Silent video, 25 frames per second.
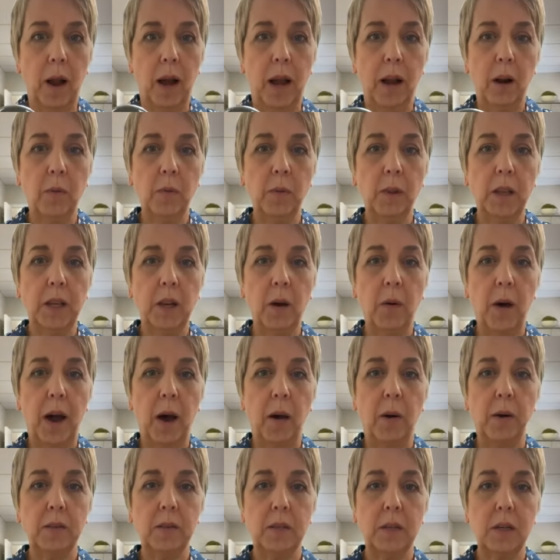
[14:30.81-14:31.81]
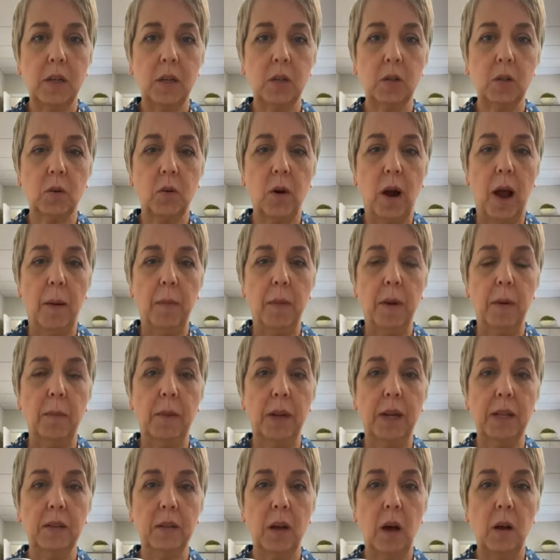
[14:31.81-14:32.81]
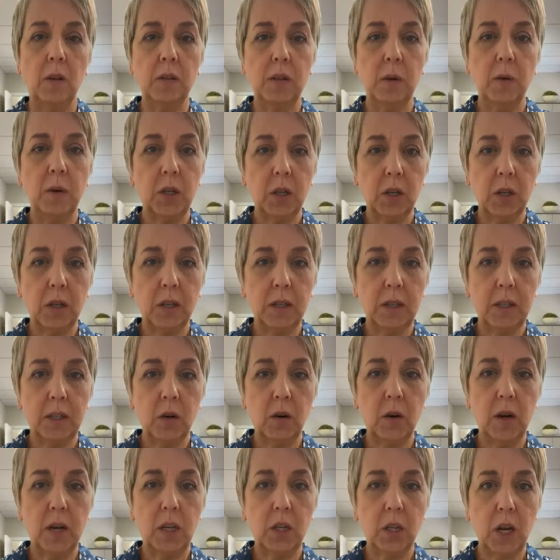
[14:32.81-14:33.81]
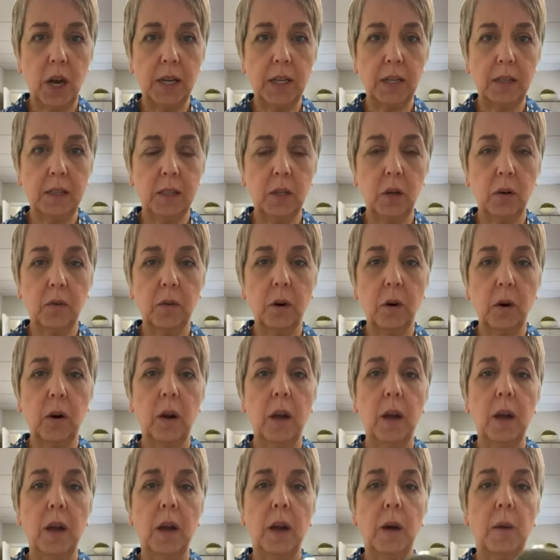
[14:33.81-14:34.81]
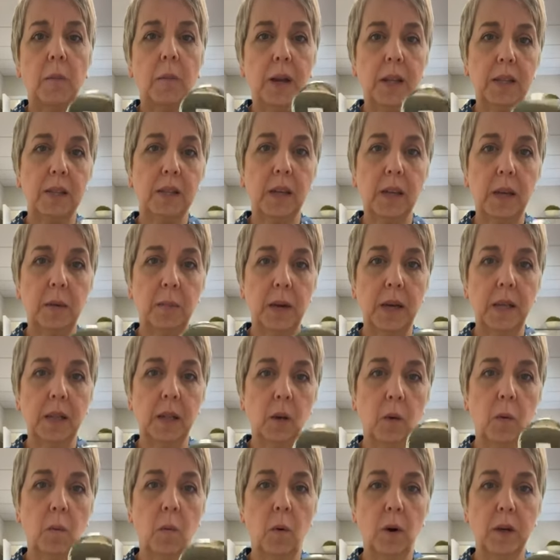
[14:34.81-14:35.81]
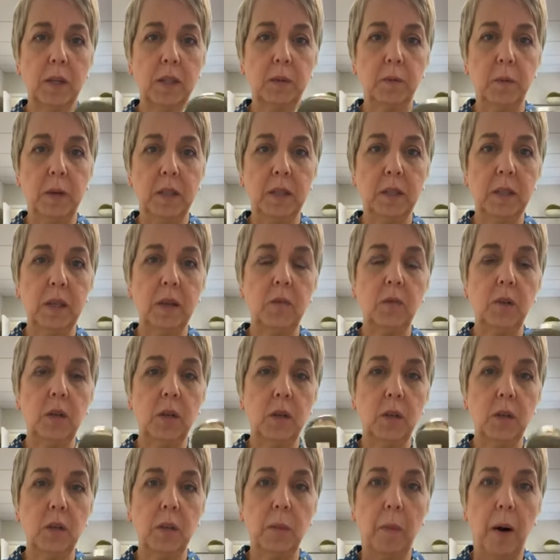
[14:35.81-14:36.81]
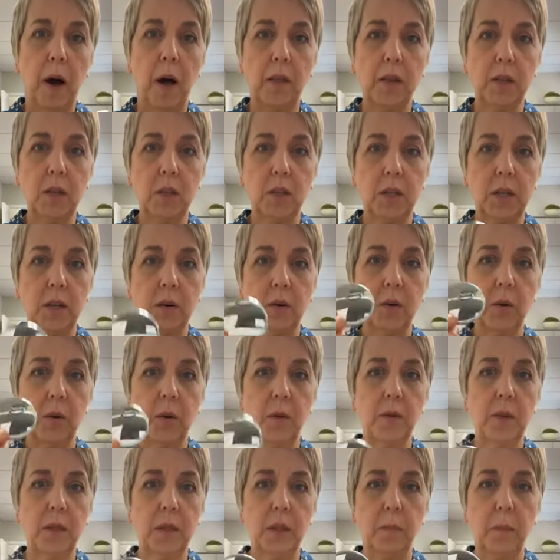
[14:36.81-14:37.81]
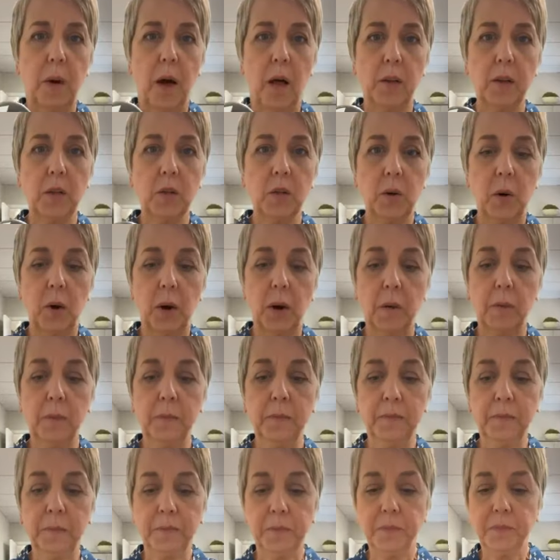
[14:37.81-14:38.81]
I don't really know how else to describe it, but it's also considered a shiny silver, but it's going to be a little more expensive to do the polished nickel than the polished chrome.